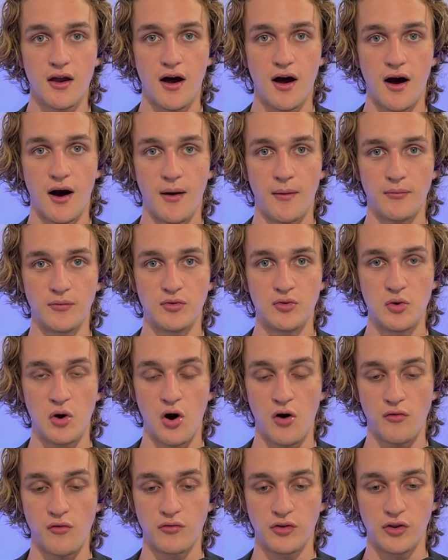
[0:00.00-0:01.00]
to
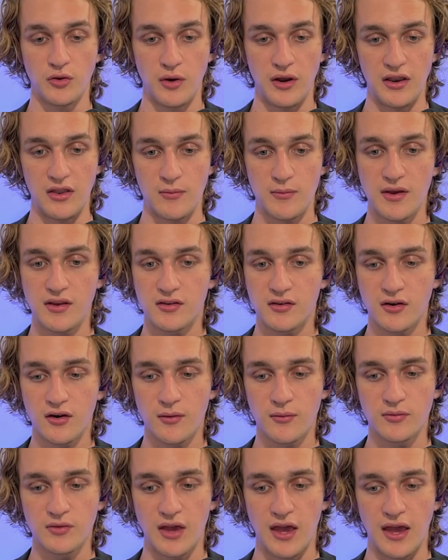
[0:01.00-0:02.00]
hopefully win the
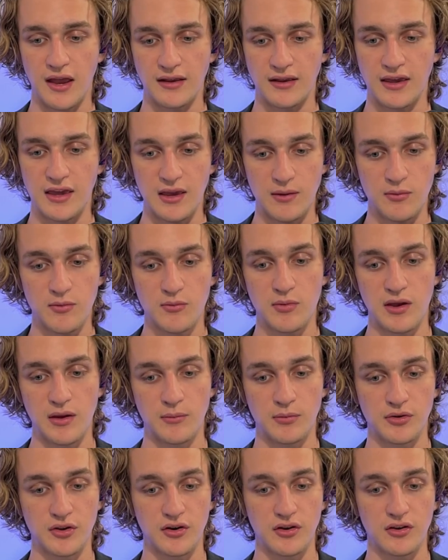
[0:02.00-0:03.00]
midterms and keep
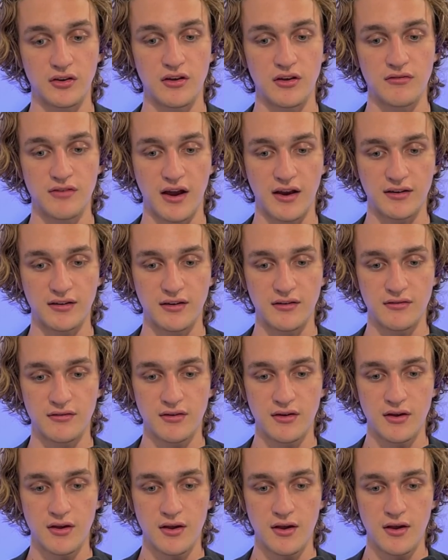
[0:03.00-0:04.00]
being politically
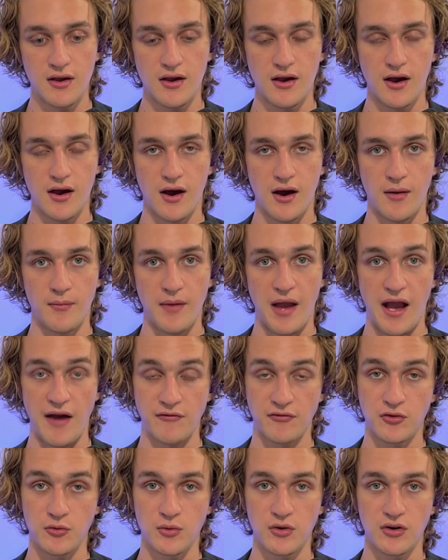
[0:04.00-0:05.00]
effective
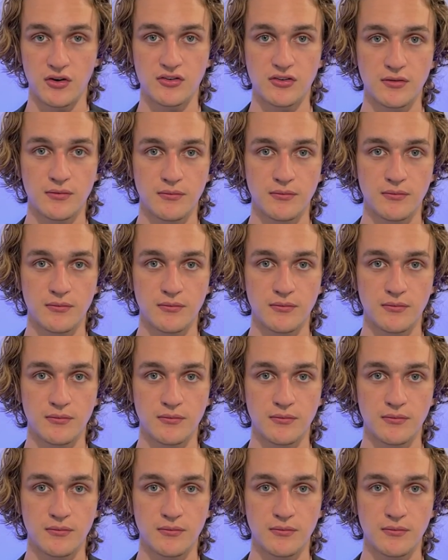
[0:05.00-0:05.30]
afterwards.